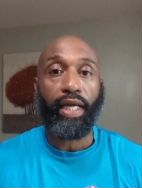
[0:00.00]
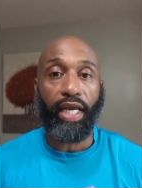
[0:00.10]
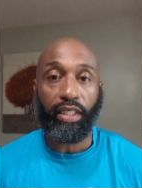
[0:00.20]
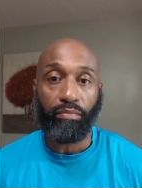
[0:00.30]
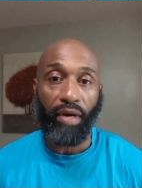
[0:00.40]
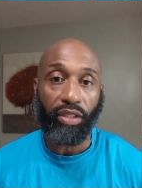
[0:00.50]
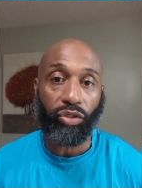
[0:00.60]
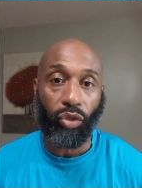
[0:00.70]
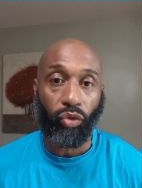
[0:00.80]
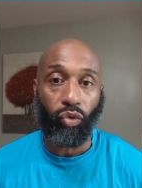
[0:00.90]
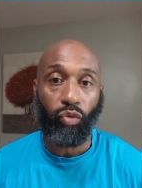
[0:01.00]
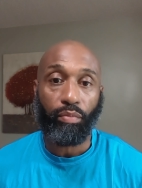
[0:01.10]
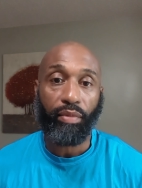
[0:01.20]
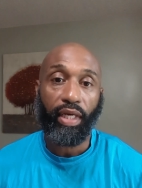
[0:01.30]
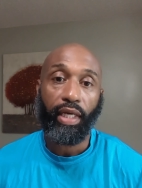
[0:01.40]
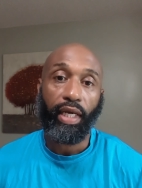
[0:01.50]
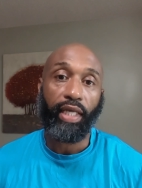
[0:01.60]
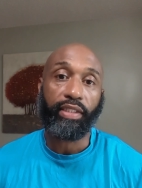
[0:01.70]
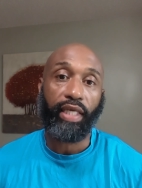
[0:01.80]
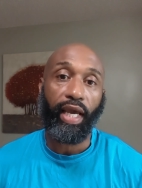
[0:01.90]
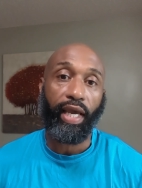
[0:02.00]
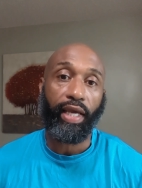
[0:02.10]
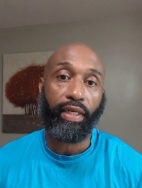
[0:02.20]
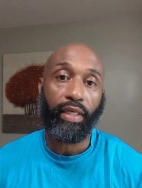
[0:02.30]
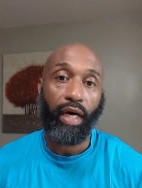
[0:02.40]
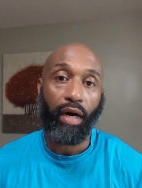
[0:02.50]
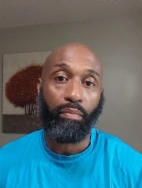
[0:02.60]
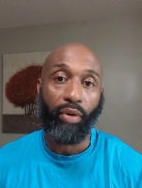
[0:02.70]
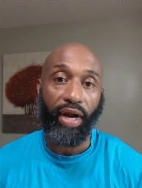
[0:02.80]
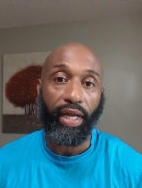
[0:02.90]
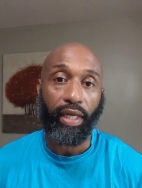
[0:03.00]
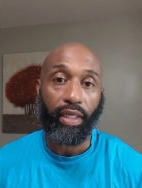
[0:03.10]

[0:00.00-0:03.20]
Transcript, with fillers: each muscle group is getting a break.